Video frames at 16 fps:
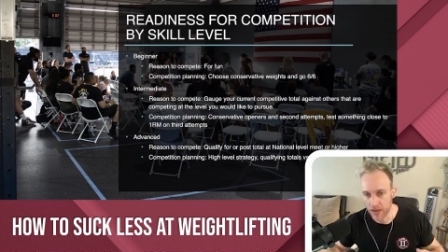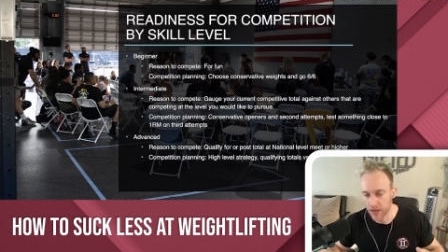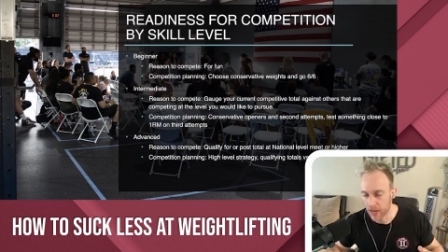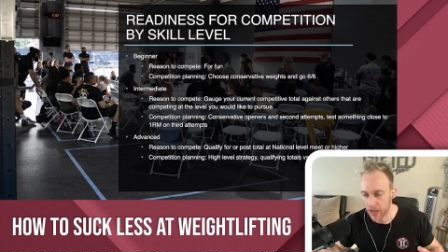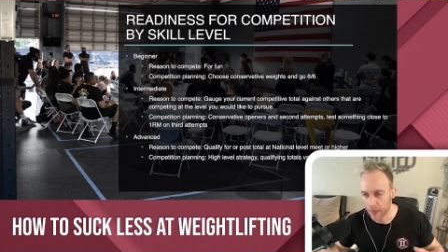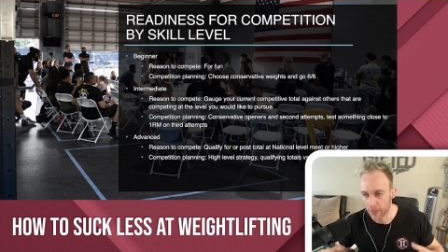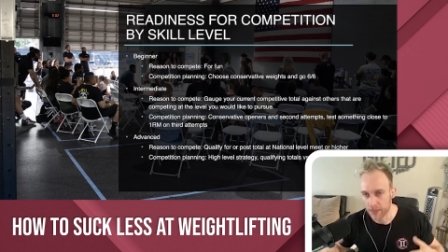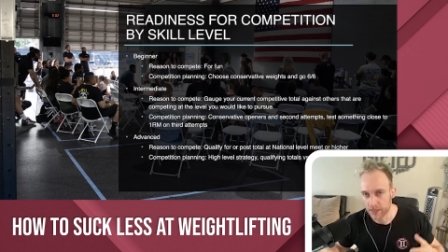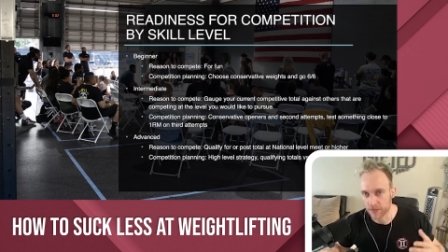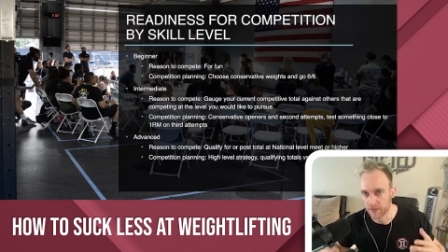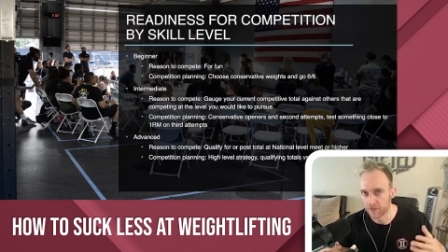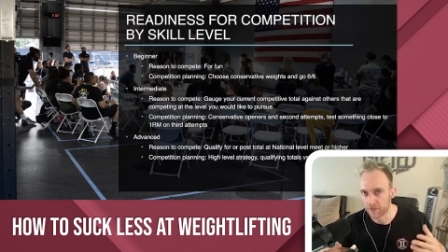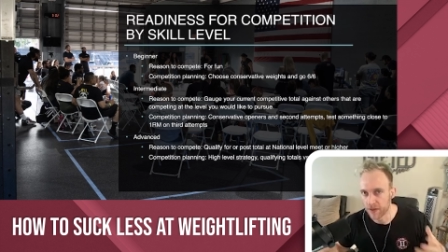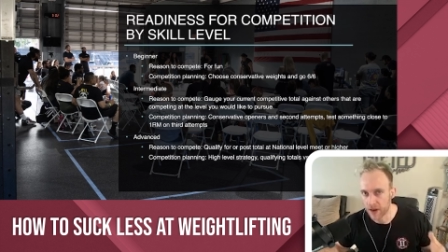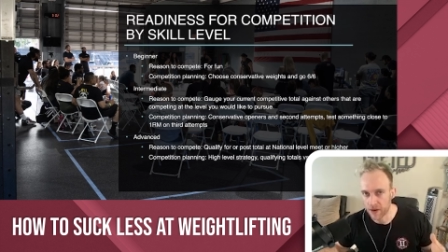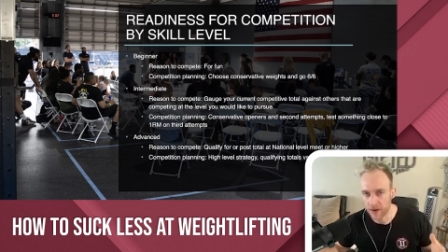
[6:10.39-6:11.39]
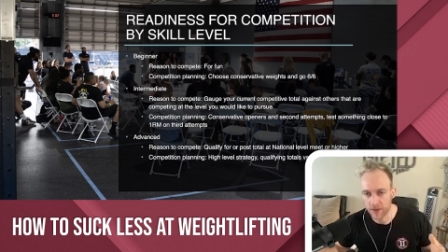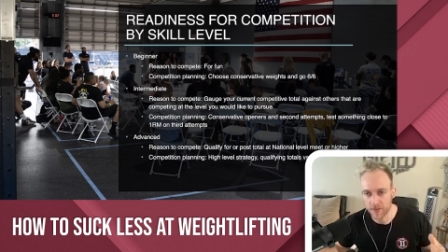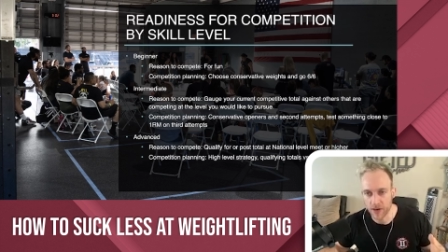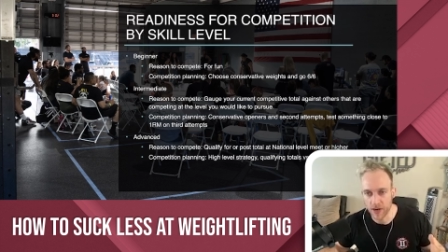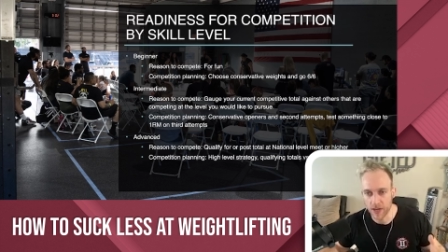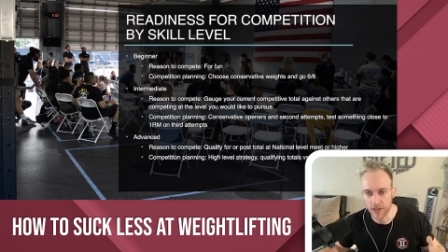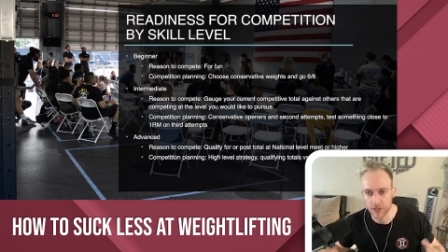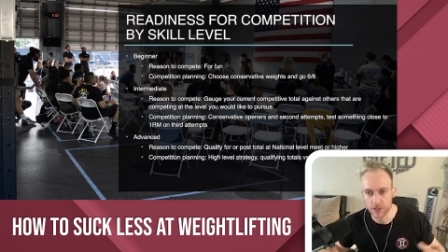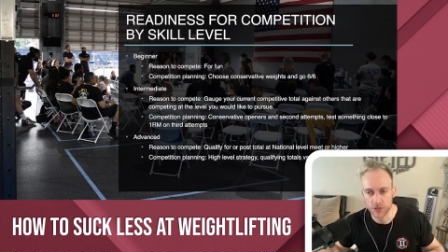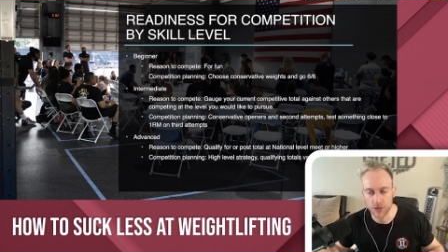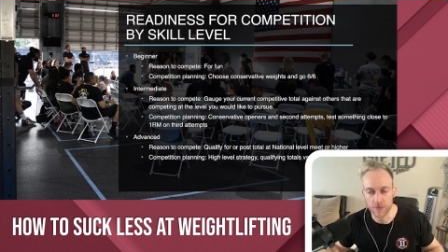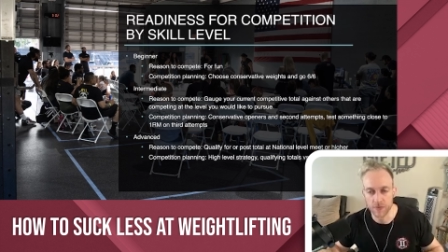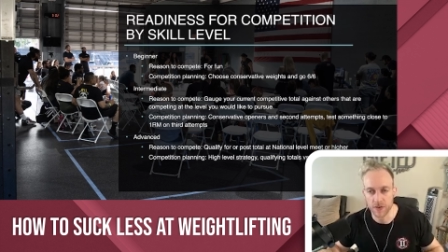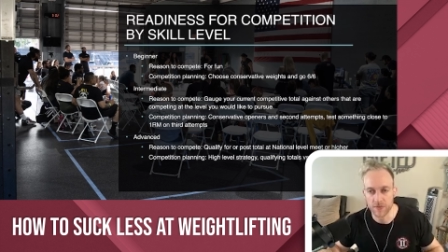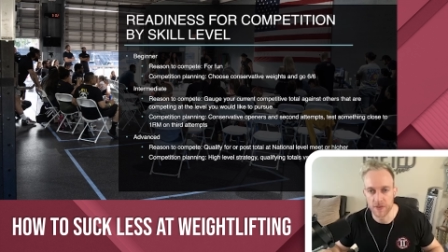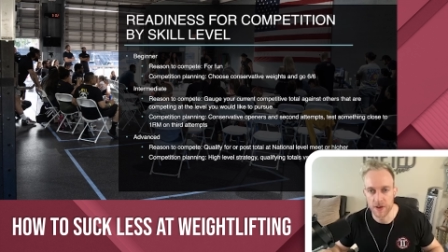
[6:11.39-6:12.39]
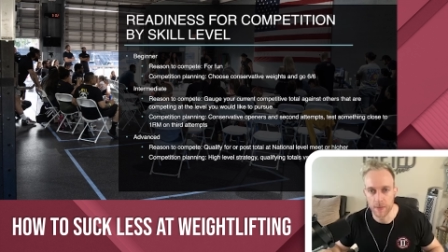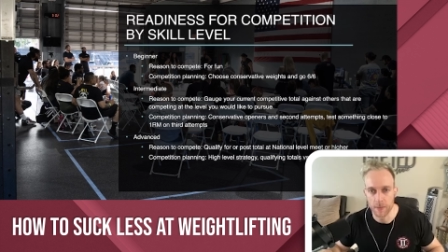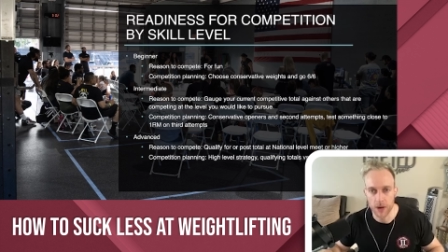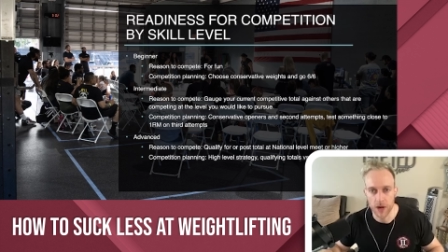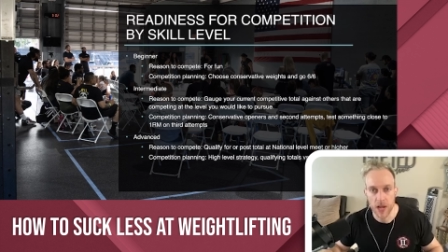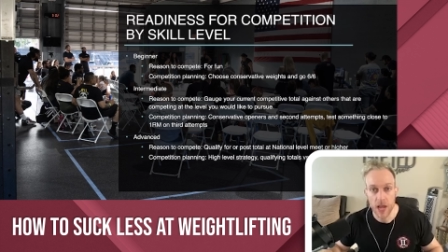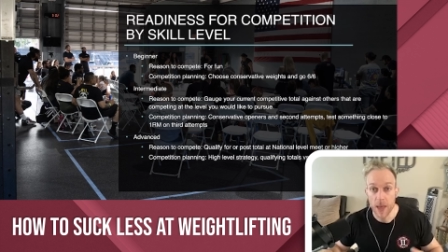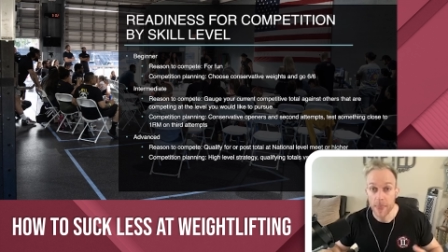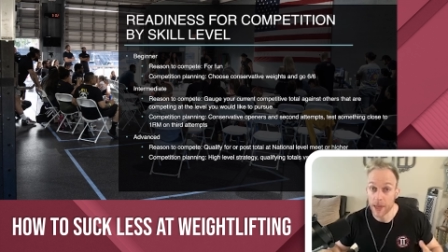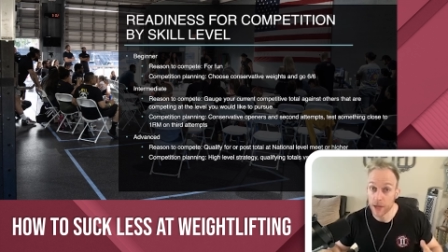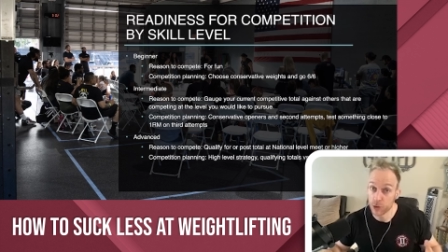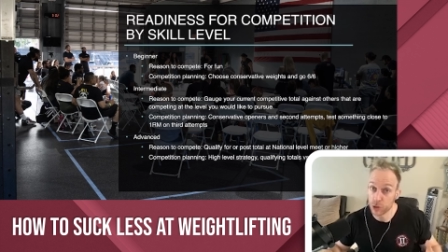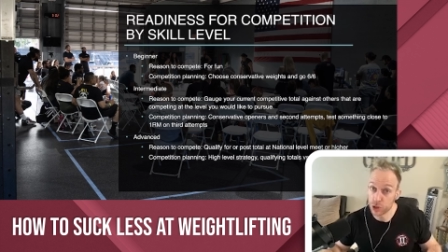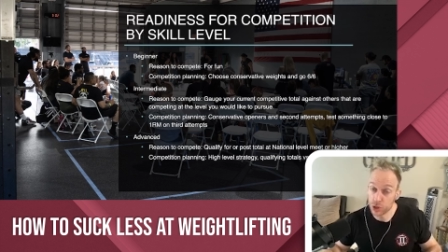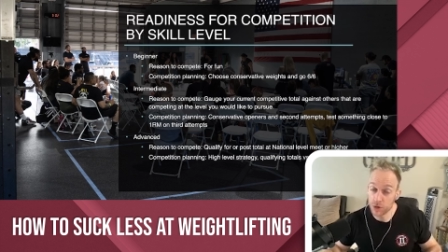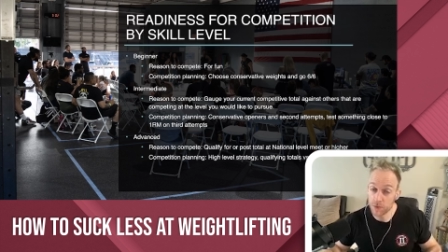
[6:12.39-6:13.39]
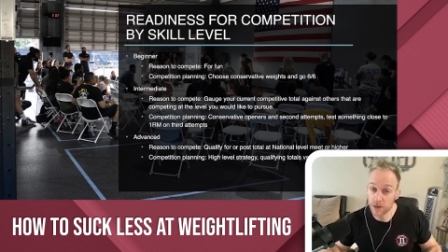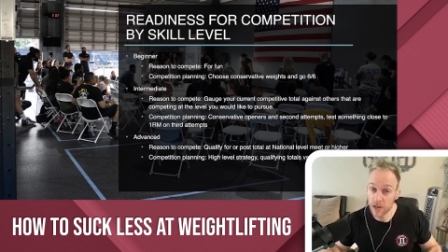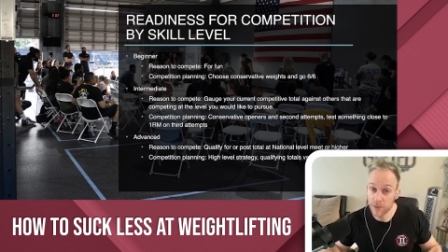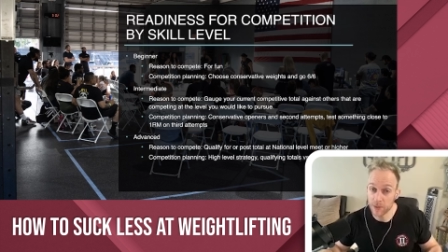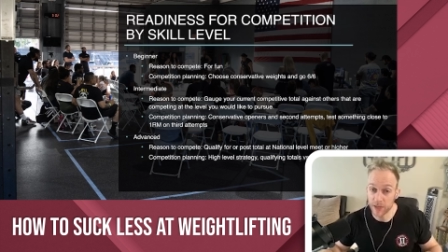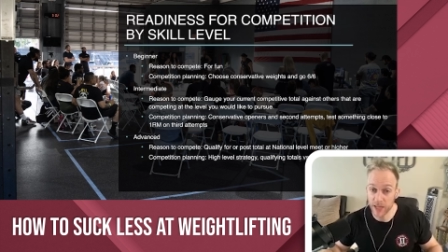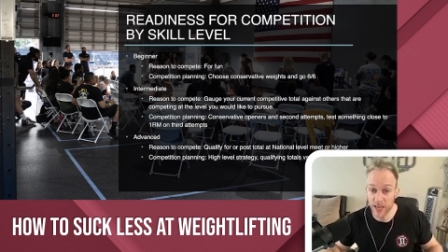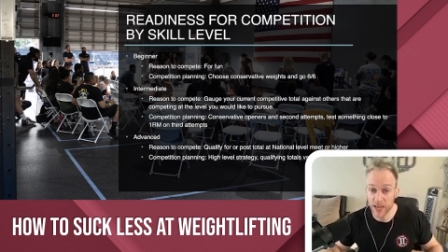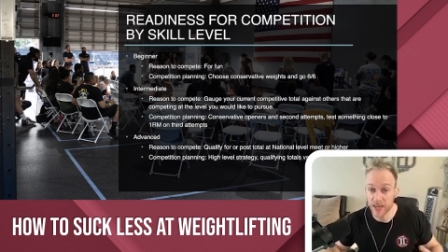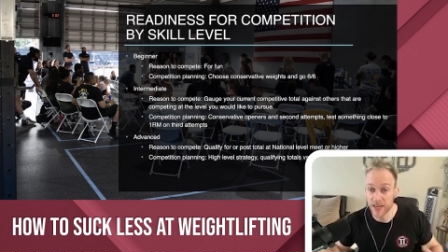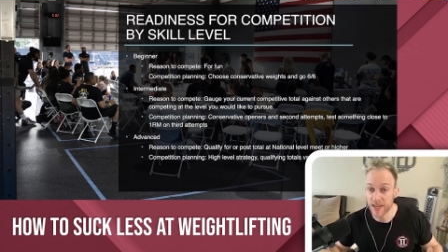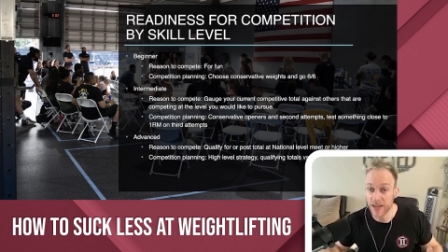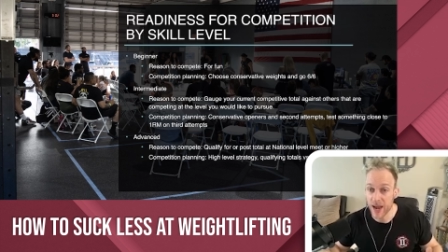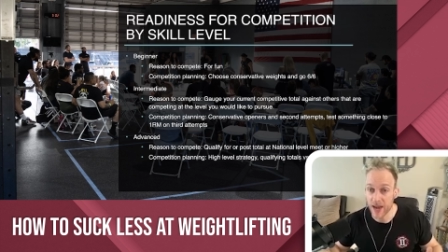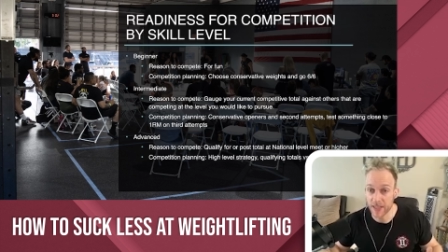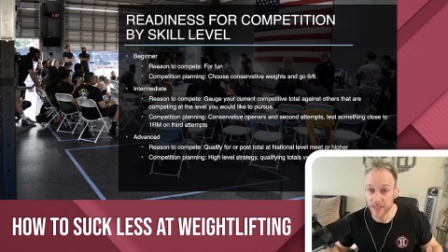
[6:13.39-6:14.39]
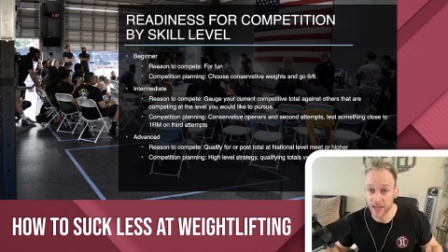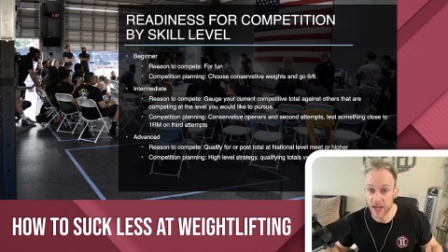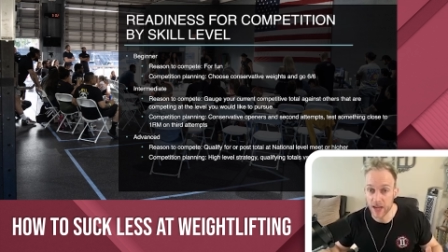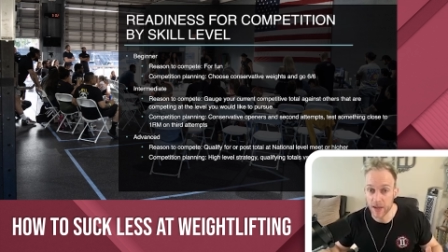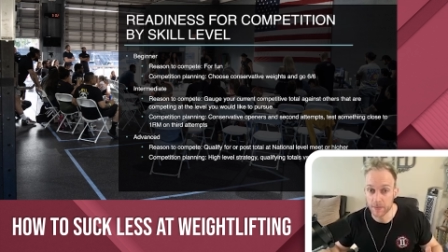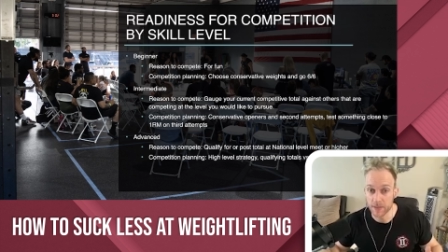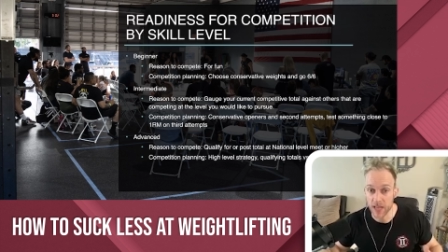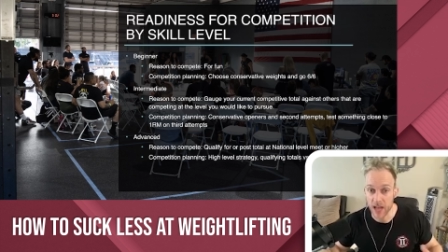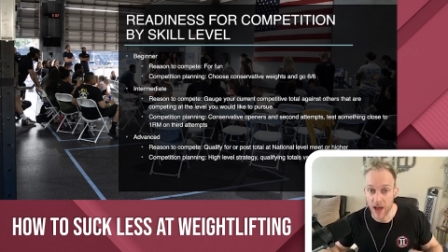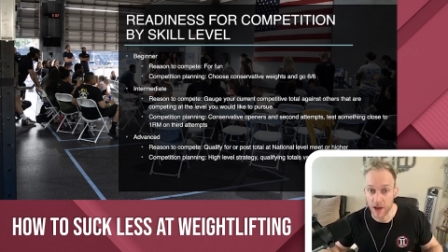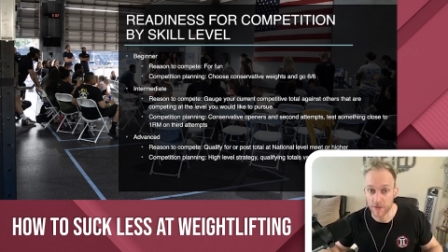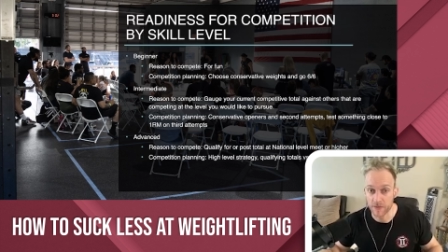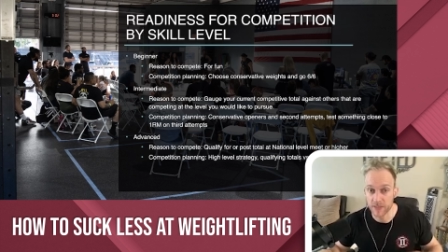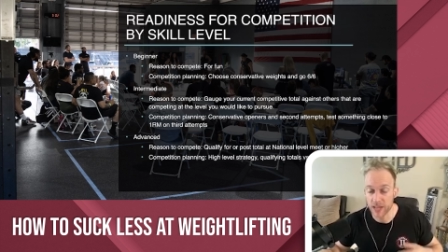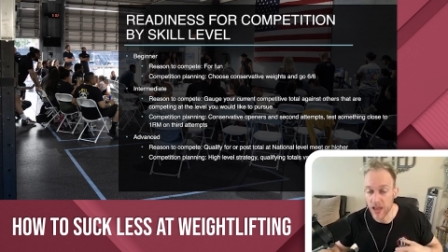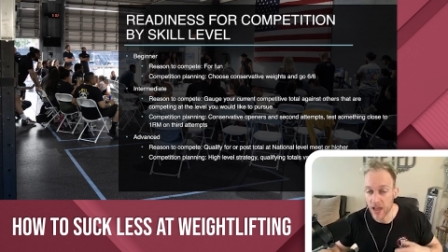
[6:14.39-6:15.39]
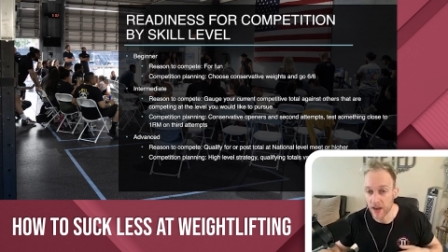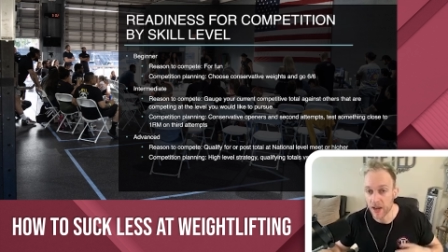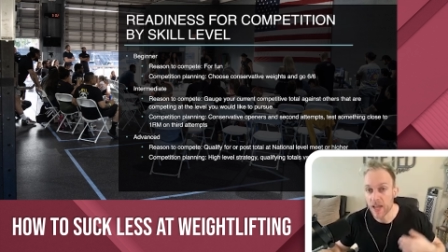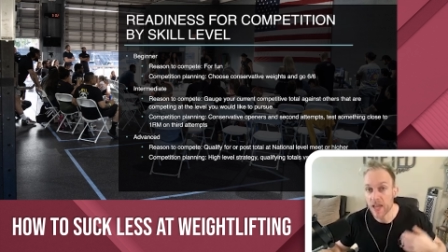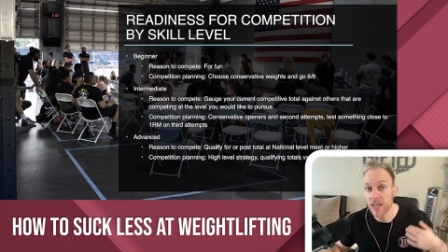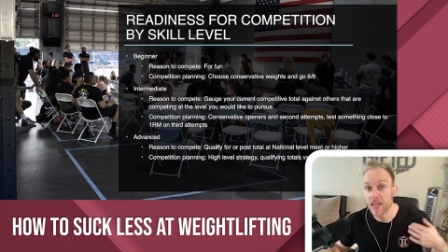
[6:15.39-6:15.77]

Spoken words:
Again, that's a very, very conservative number that you should be able to hit 9 times out of 10.